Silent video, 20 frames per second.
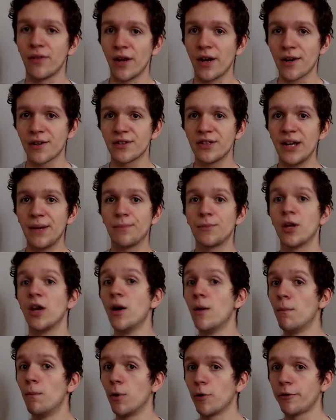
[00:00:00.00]
that accept
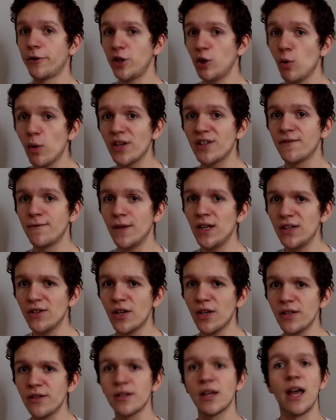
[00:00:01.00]
both US
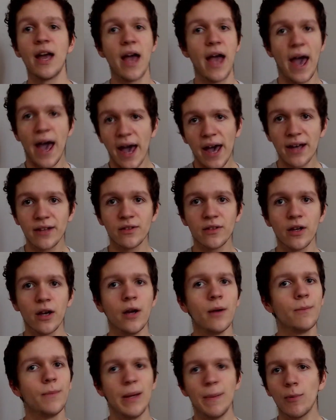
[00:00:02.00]
visas and
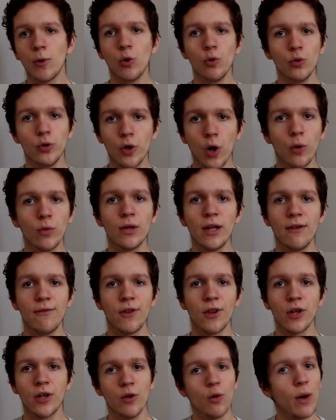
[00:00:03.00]
people who don't live
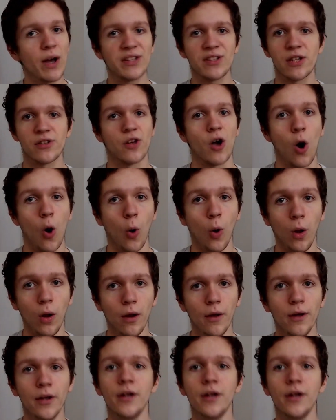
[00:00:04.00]
in the US as a whole.